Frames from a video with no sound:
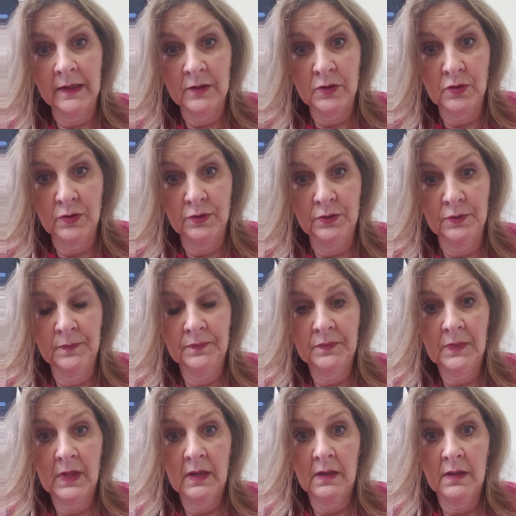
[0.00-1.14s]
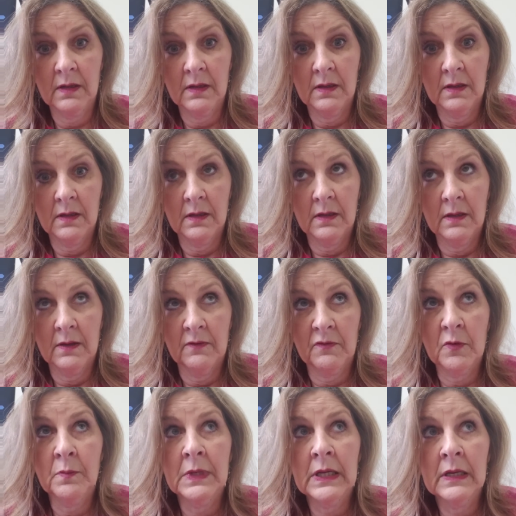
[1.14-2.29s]
Angelou.
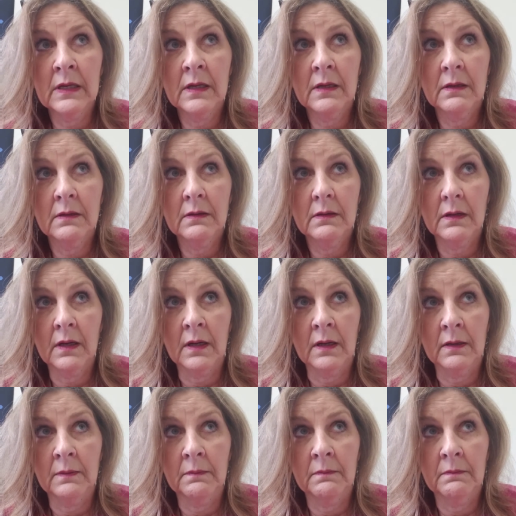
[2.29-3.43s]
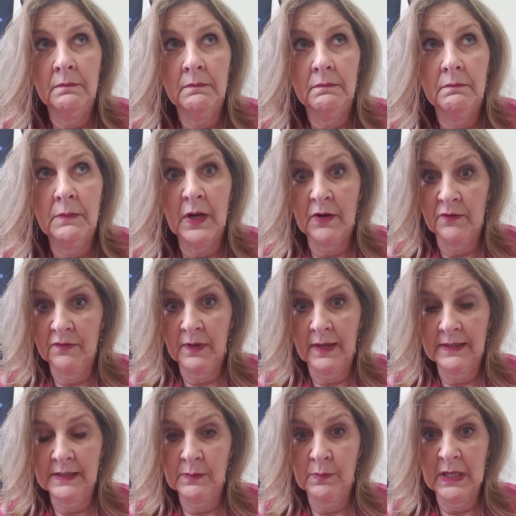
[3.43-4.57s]
For me,
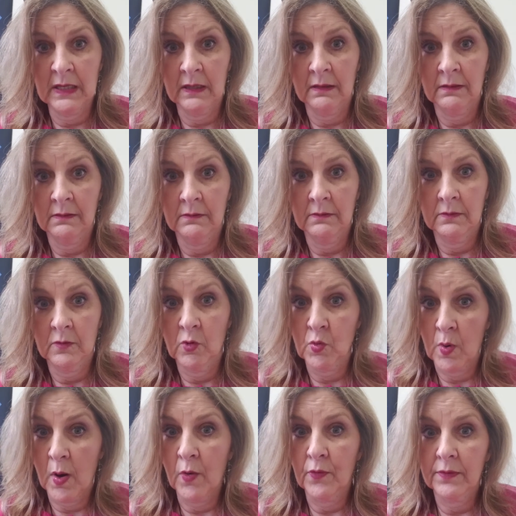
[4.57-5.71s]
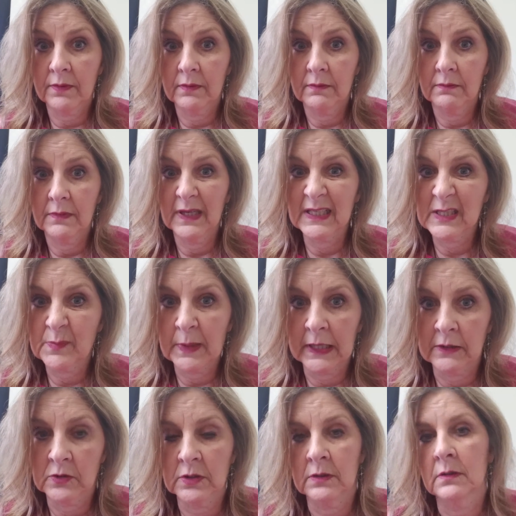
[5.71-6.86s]
butterflies mean growth,
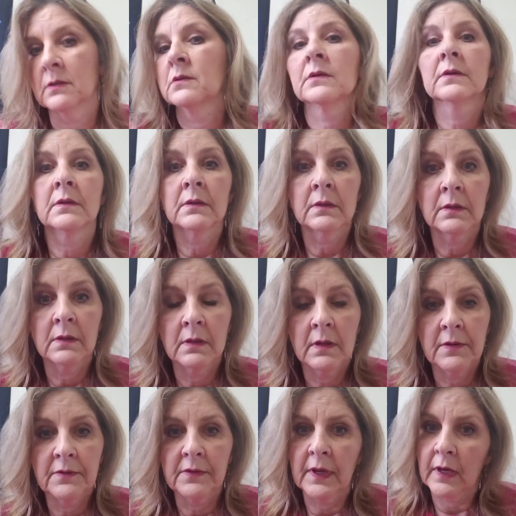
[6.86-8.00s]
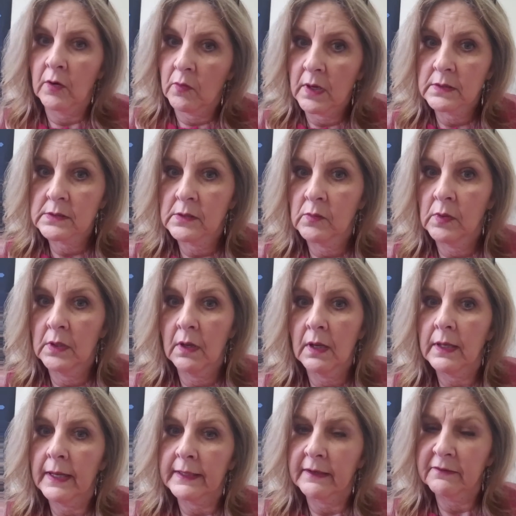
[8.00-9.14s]
expansion. They are also a
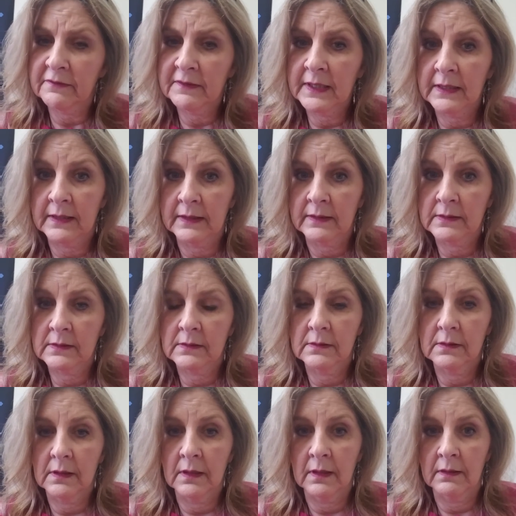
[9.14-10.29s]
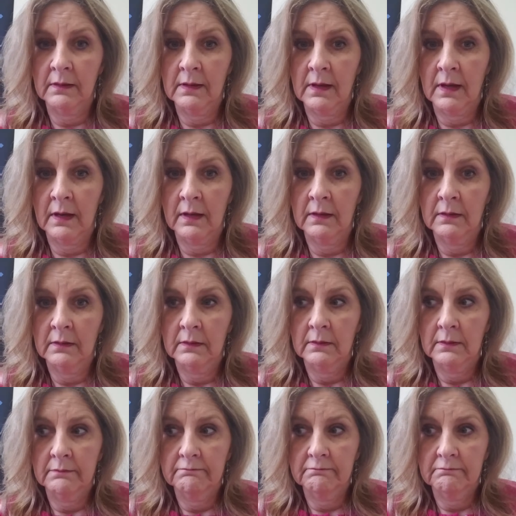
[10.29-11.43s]
lot like a phoenix, and they
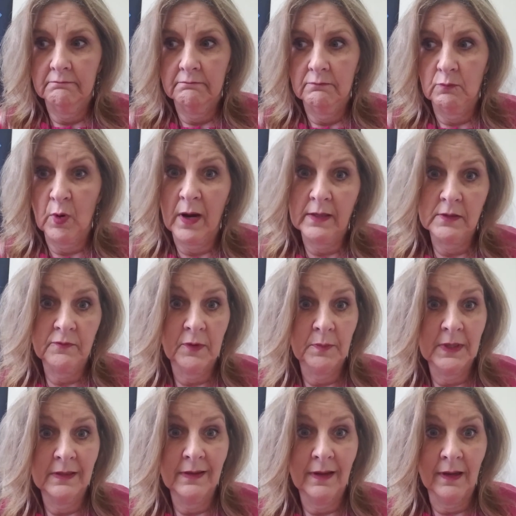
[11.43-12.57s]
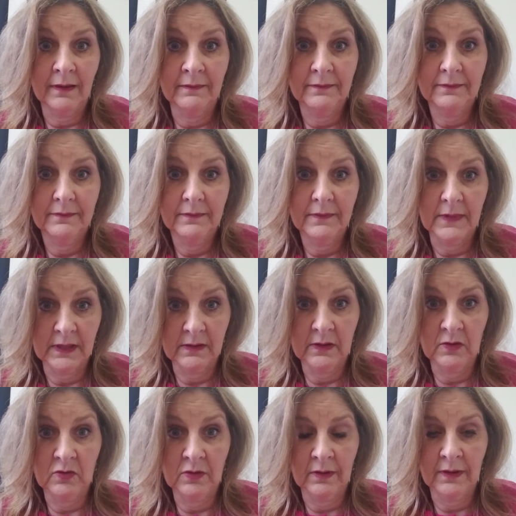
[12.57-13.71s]
rise from the dead,
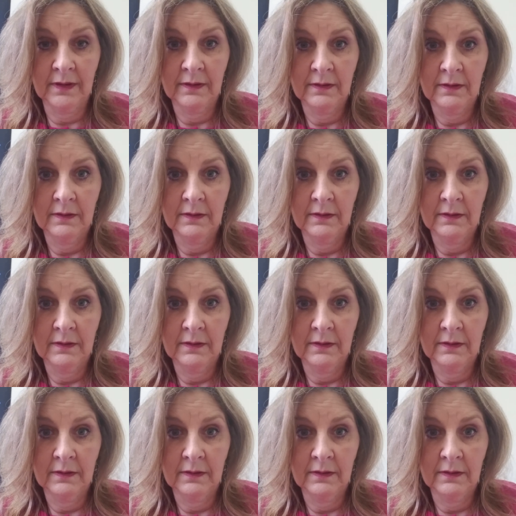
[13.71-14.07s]
essentially.